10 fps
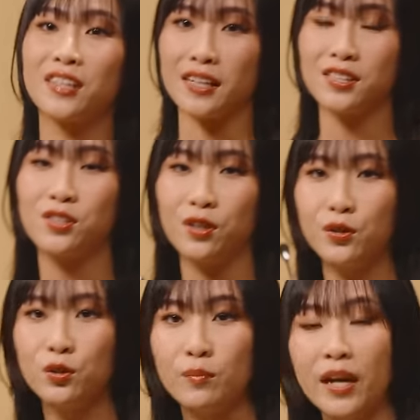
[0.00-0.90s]

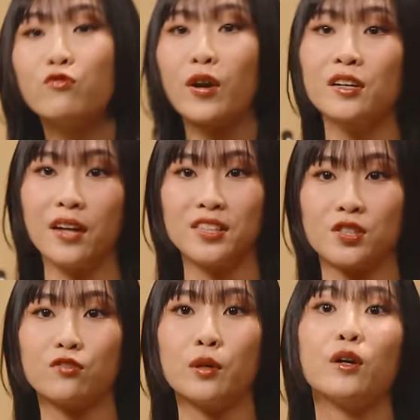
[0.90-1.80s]
guest, you may have
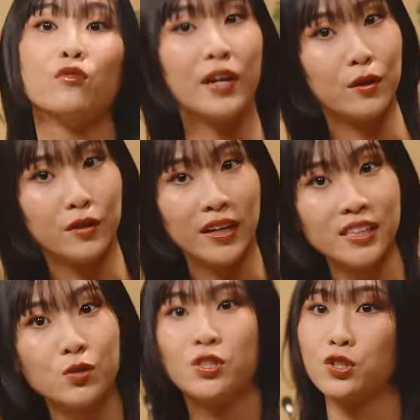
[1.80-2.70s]
recognized her from her radio
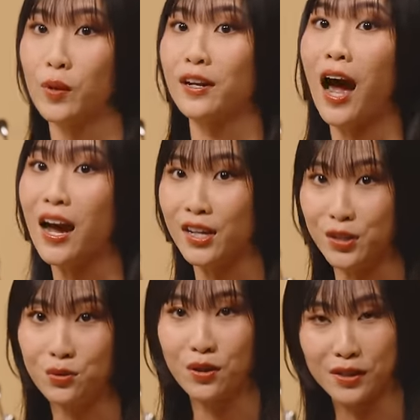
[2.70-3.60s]
days, which is when
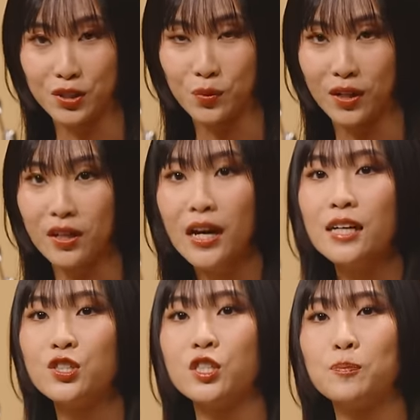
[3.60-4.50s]
I knew her as well.
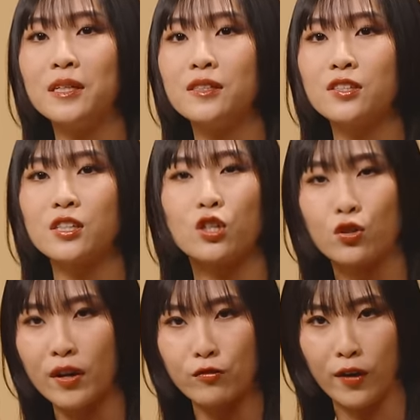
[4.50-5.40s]
She's been such a
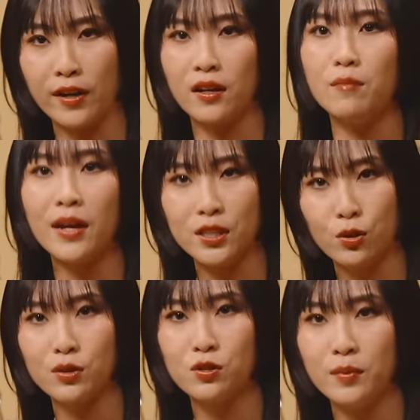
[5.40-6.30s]
great friend, a
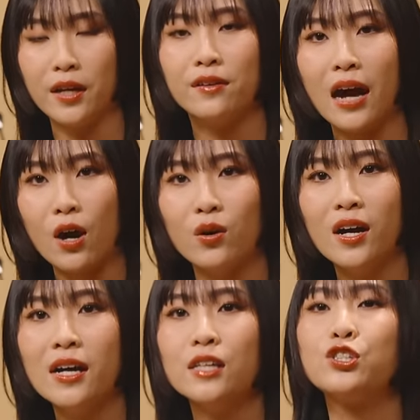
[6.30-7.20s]
mentor to me, and
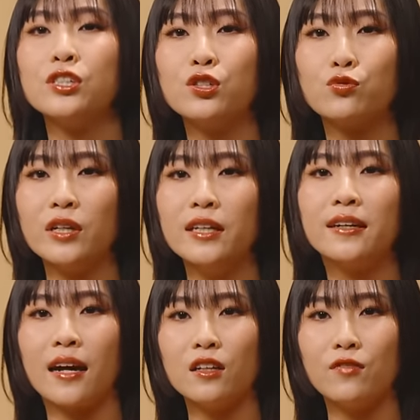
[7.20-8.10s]
now she's
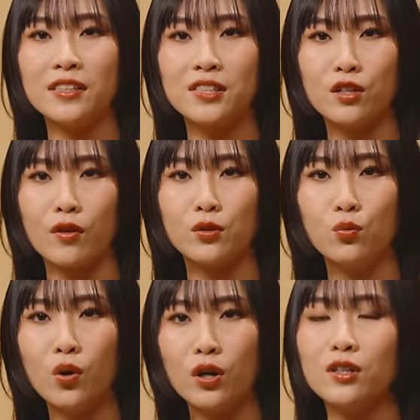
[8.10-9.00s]
really gallivanting around
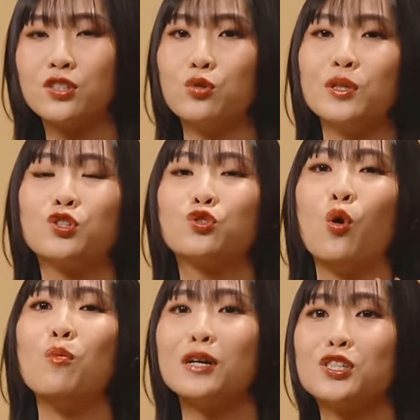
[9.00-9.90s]
the world, doing
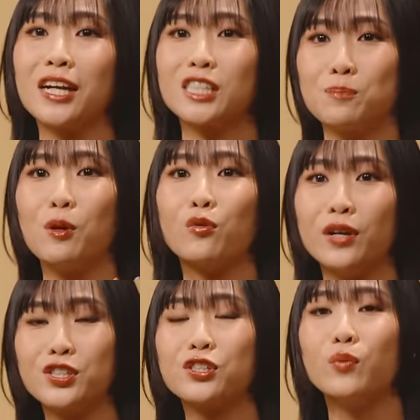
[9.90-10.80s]
so much
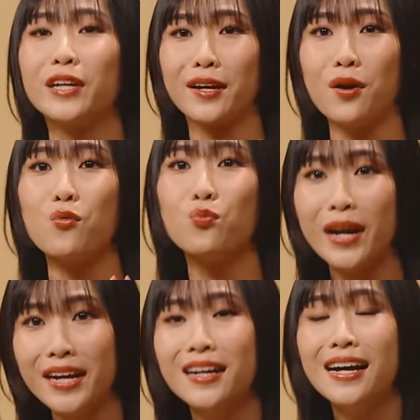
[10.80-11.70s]
exploration. We cannot
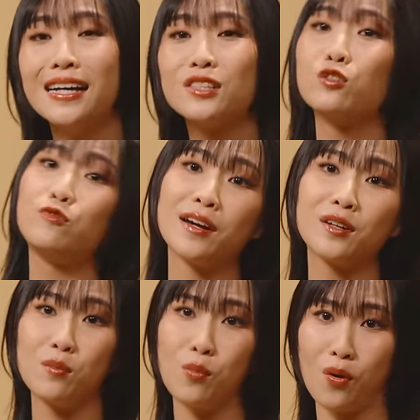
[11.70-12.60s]
wait to
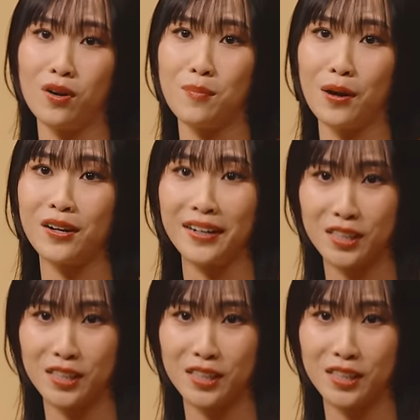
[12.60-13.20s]
find out more about her